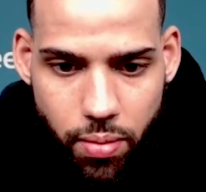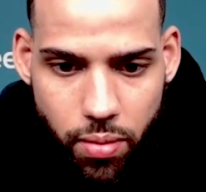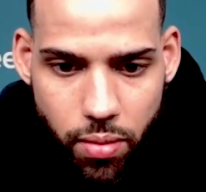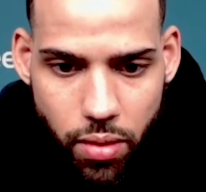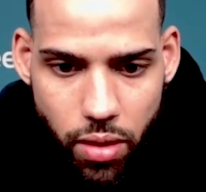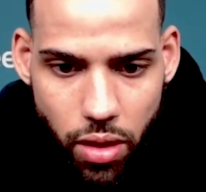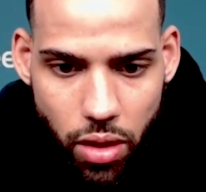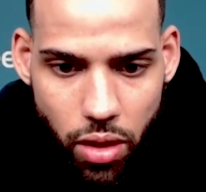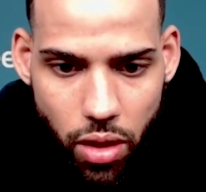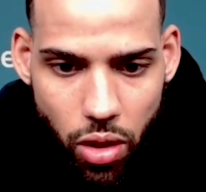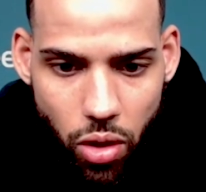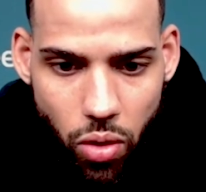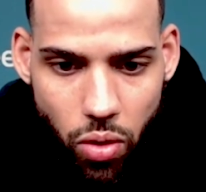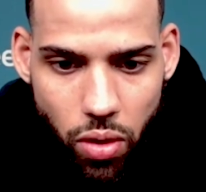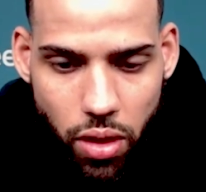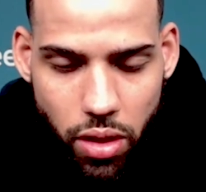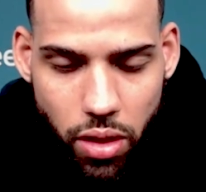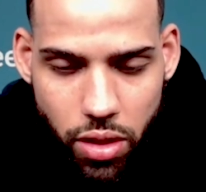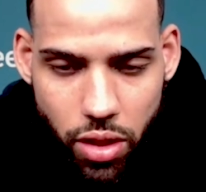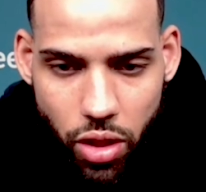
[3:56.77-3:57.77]
you know,
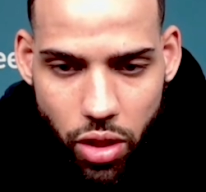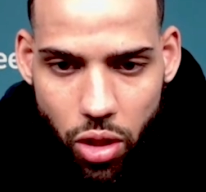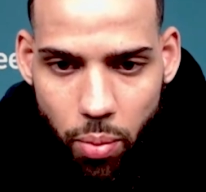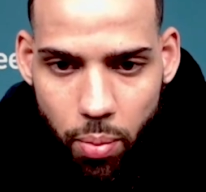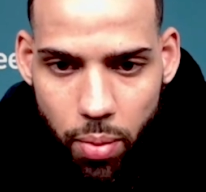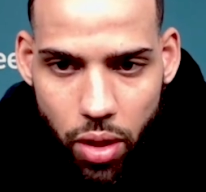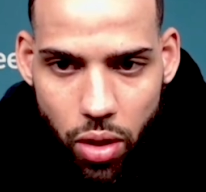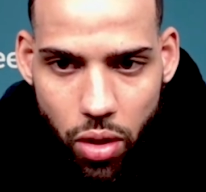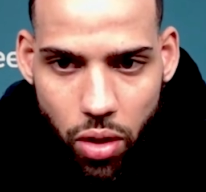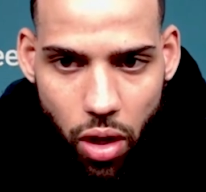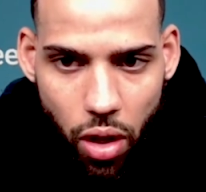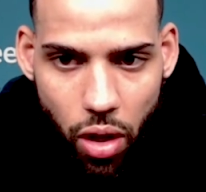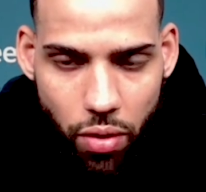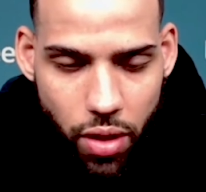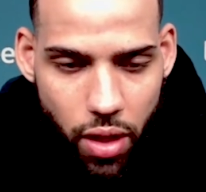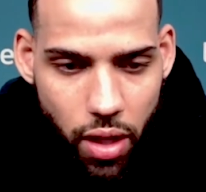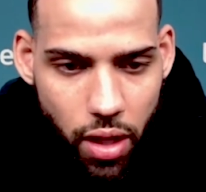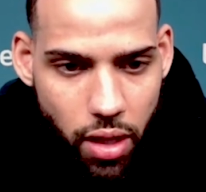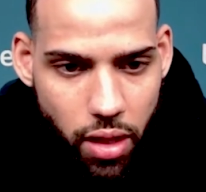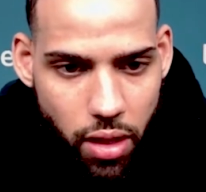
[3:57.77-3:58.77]
continue to build off
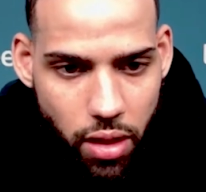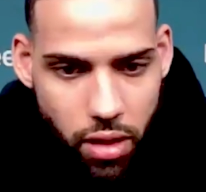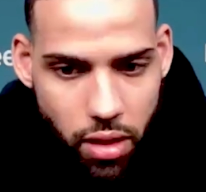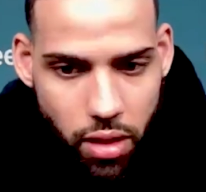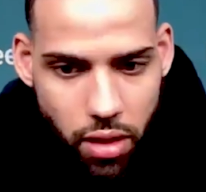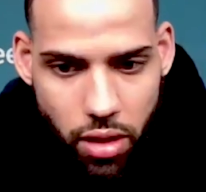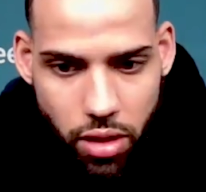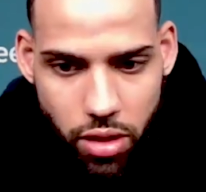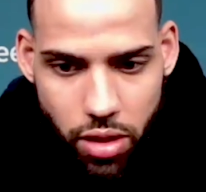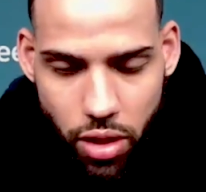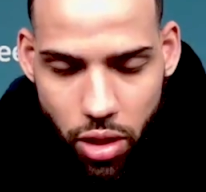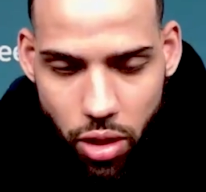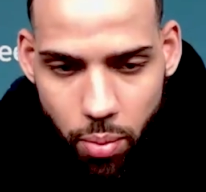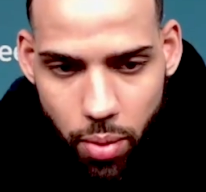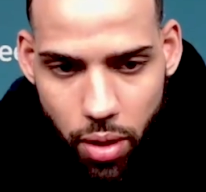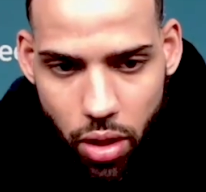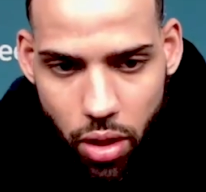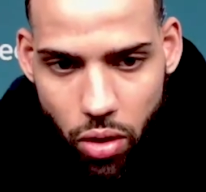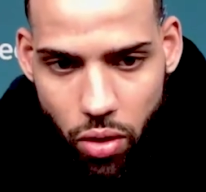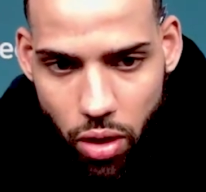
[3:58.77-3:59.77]
that and continue to
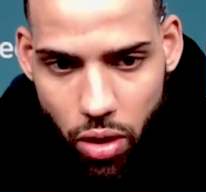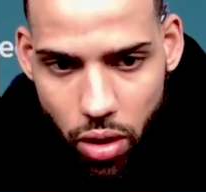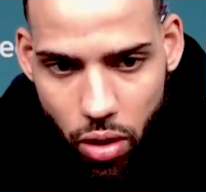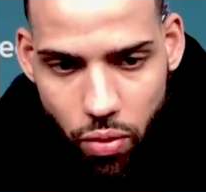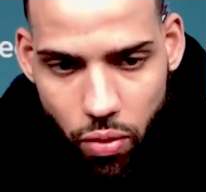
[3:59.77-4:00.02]
build off